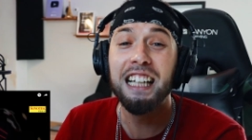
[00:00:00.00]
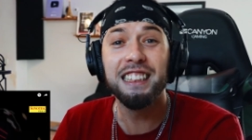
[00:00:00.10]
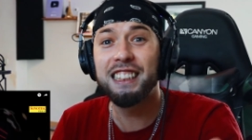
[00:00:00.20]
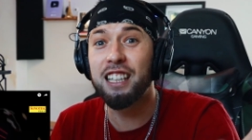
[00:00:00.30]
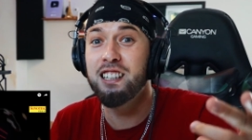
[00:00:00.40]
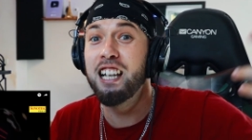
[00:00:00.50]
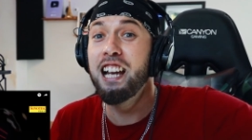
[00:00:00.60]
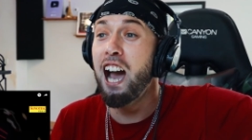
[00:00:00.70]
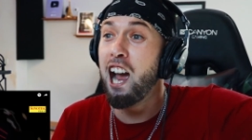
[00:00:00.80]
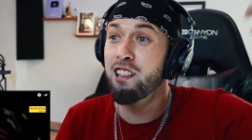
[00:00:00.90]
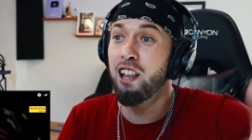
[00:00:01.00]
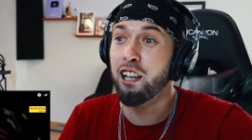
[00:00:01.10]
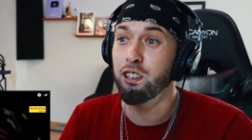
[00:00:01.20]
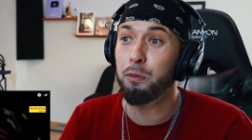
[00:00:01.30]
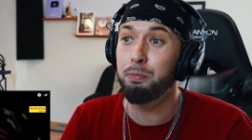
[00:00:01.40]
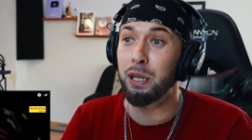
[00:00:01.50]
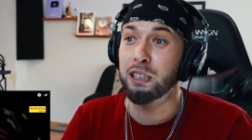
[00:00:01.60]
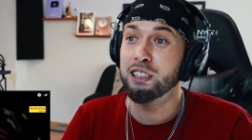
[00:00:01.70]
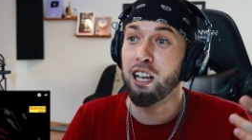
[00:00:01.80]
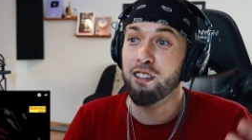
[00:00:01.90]
instantly i like the
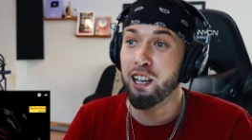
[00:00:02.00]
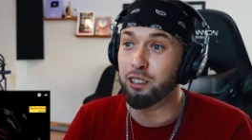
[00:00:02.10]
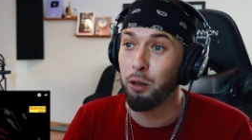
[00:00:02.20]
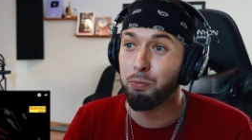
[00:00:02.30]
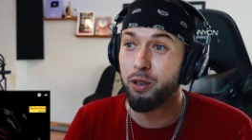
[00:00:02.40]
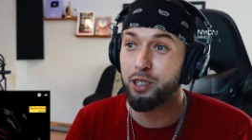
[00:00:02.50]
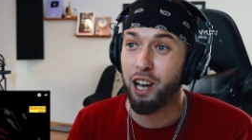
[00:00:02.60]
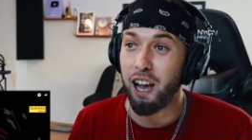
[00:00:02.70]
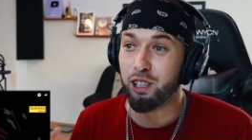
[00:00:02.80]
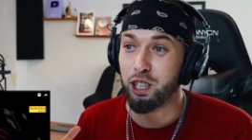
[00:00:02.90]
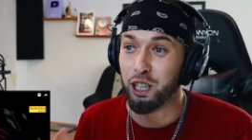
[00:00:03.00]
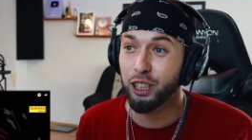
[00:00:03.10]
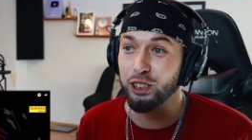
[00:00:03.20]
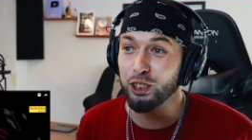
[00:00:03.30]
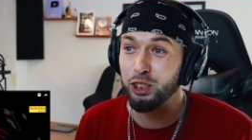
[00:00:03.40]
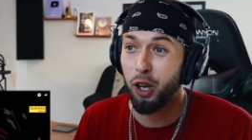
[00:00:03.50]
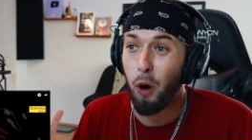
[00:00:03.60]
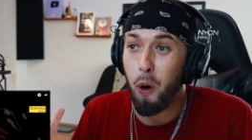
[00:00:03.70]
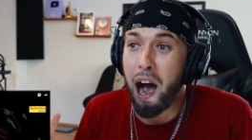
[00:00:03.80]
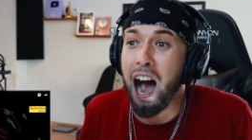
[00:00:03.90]
beats i like the production is
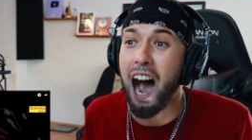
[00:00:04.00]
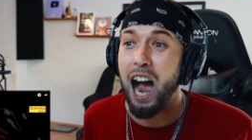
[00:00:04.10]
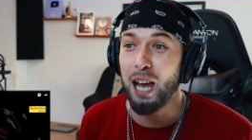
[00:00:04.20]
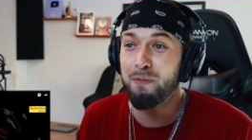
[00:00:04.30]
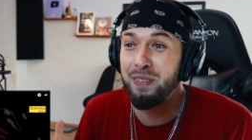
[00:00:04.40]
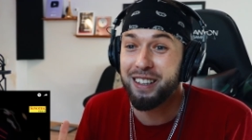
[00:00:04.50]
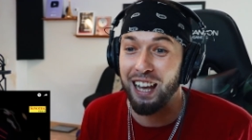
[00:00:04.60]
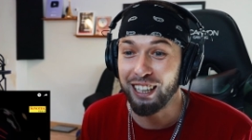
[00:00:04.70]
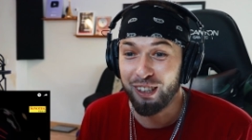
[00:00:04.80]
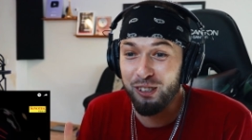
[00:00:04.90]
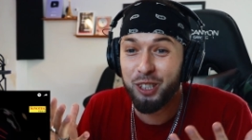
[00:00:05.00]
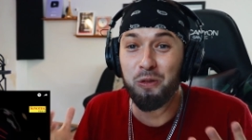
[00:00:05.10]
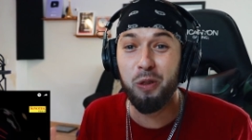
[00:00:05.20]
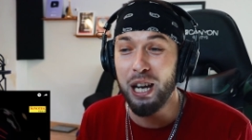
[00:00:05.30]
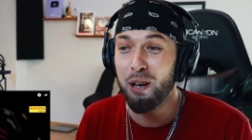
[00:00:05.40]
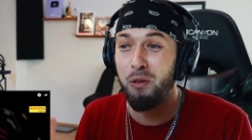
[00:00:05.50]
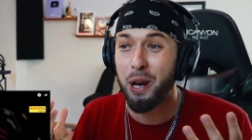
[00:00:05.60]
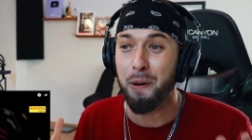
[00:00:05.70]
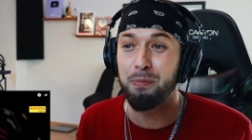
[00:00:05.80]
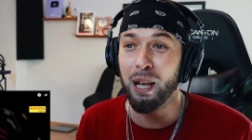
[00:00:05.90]
so hypey like you would really
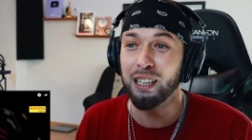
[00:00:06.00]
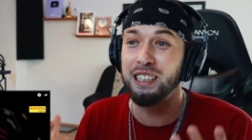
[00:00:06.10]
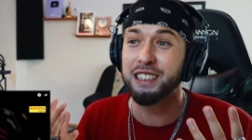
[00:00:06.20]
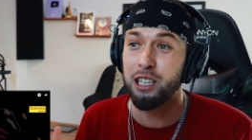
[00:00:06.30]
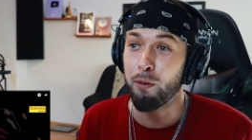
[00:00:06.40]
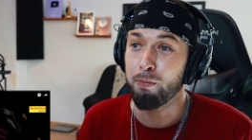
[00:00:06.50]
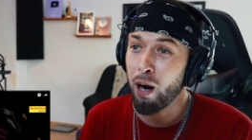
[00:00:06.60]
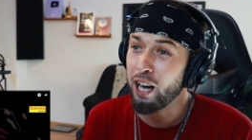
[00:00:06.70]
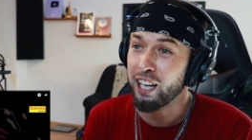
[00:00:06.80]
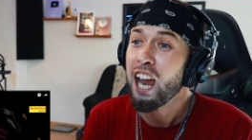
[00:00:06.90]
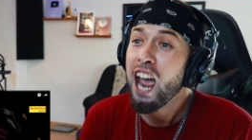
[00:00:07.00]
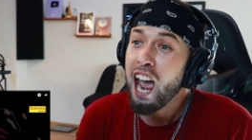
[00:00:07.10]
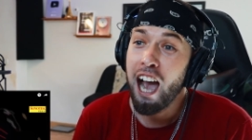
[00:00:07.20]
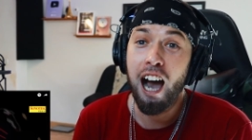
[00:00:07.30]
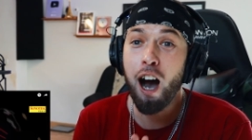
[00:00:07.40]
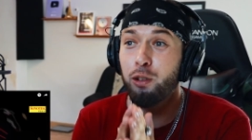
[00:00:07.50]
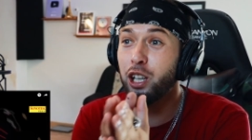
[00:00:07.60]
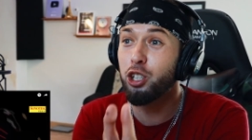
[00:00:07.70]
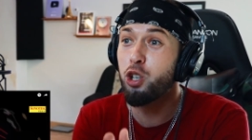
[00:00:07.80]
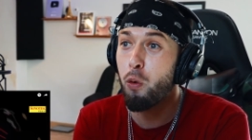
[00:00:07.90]
want to play this at a party and how
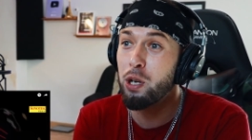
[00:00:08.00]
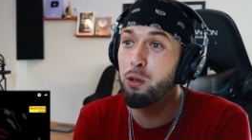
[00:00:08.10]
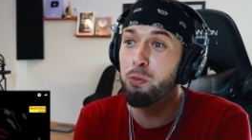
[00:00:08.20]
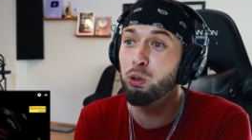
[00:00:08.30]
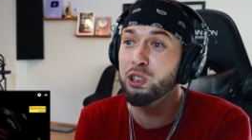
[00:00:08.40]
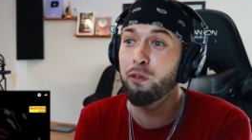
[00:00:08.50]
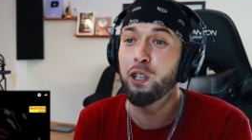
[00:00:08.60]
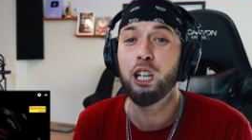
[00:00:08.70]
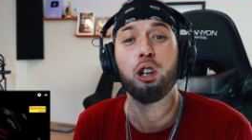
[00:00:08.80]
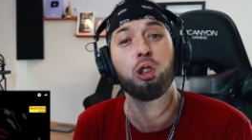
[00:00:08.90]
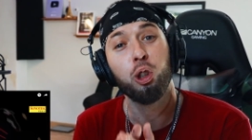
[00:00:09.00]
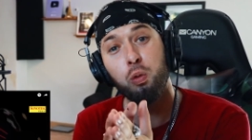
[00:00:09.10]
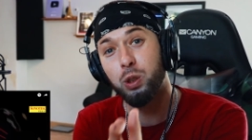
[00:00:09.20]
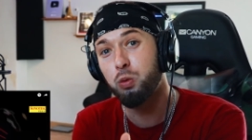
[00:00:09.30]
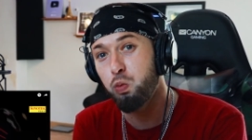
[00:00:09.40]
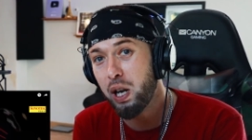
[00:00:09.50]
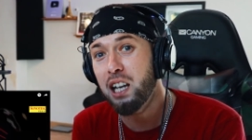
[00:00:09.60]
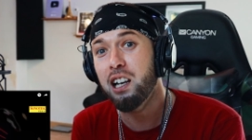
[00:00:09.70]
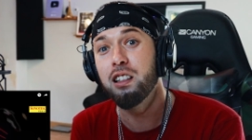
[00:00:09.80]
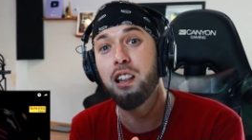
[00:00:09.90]
they show in the music video you would
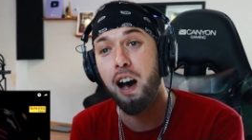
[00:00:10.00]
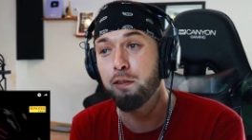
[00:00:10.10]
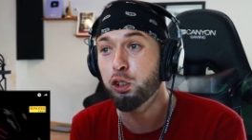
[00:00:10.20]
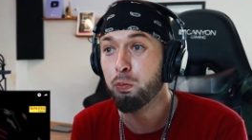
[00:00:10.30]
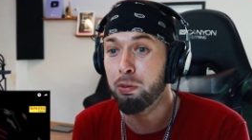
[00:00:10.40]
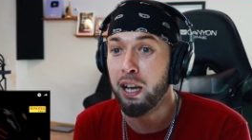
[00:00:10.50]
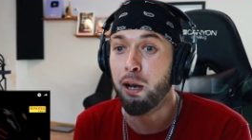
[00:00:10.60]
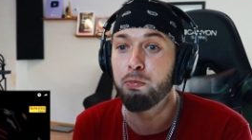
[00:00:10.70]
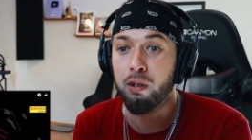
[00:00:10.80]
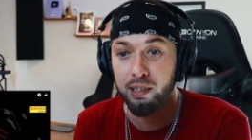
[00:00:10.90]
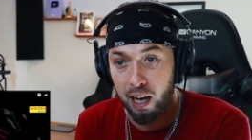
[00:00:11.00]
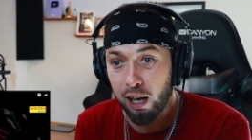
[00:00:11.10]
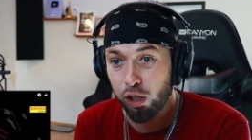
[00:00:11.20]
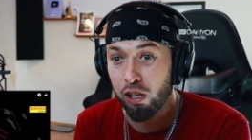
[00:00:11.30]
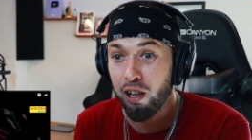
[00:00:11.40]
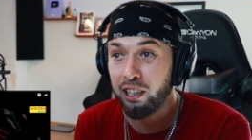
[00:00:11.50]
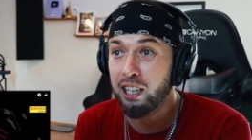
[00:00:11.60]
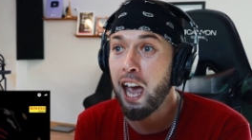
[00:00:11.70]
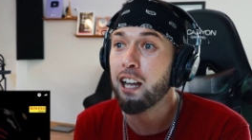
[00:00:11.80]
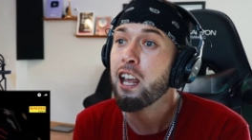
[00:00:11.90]
really love to play a production like
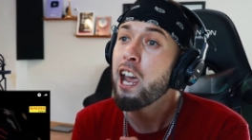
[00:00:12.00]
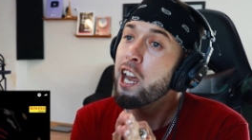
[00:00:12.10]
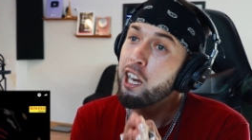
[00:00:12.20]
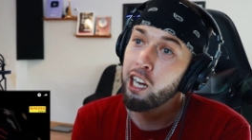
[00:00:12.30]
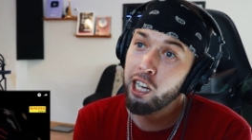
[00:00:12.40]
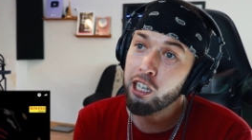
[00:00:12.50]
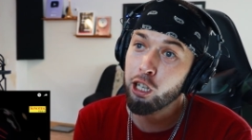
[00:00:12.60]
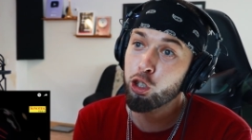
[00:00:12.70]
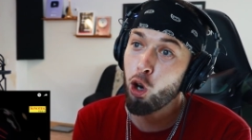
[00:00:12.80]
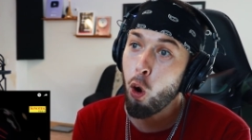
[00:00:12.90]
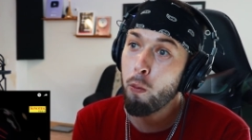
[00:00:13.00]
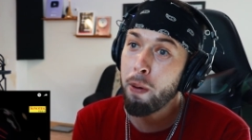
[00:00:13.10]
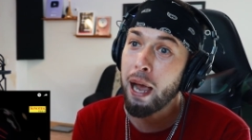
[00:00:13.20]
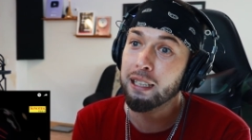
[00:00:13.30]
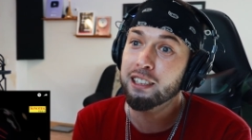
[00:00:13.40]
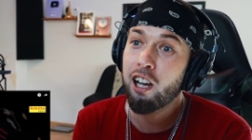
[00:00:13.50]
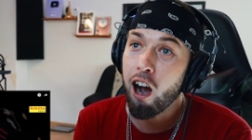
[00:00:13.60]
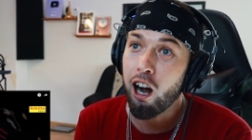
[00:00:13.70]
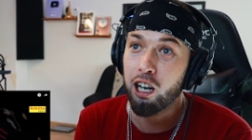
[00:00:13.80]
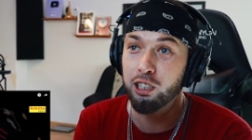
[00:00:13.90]
that in a dope ass
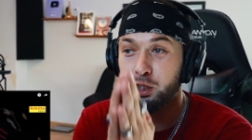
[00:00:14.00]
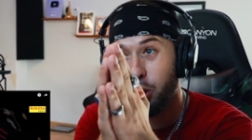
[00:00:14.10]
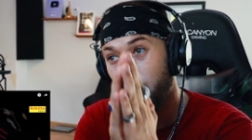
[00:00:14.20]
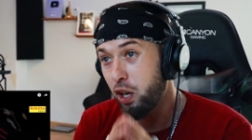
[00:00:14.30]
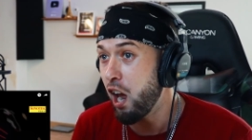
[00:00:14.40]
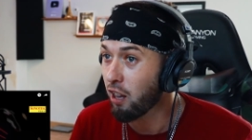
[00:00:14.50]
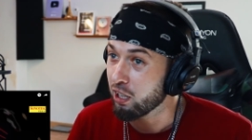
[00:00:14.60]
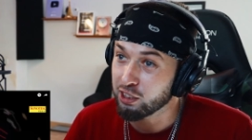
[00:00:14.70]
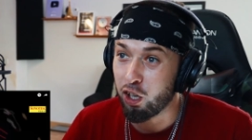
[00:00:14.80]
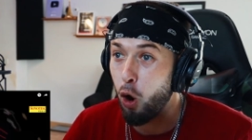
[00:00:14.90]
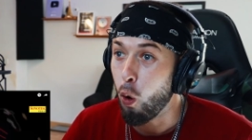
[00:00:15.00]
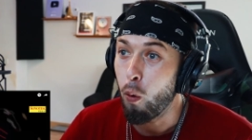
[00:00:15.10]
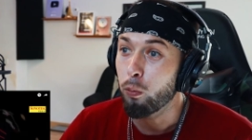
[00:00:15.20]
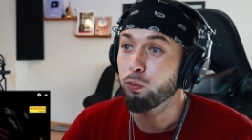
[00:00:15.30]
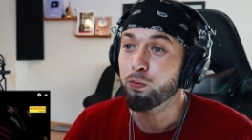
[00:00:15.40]
car so yeah let's go